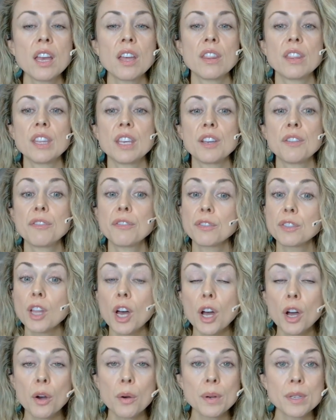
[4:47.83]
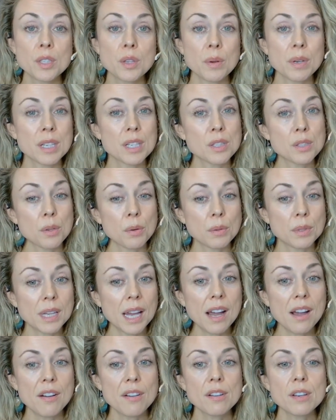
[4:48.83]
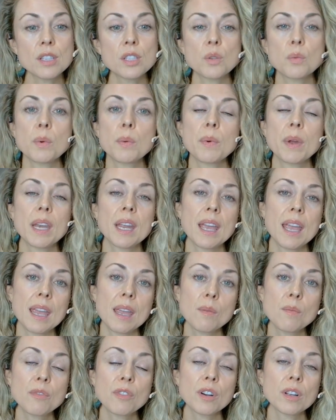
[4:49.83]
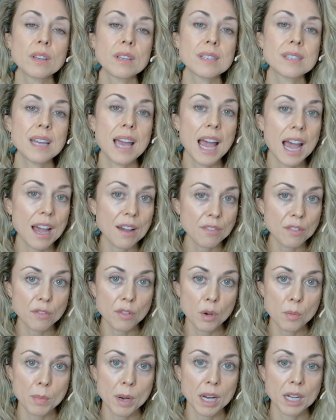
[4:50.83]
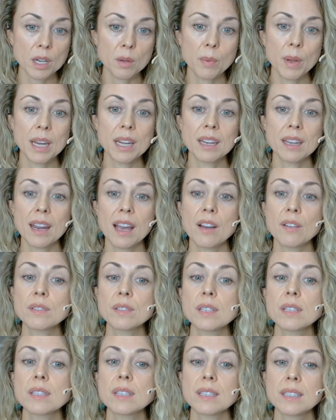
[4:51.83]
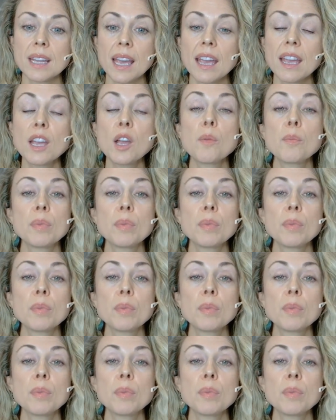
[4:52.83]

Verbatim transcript: the flow is going to slow down, so we want to aim for at least half of our body weight in ounces a day,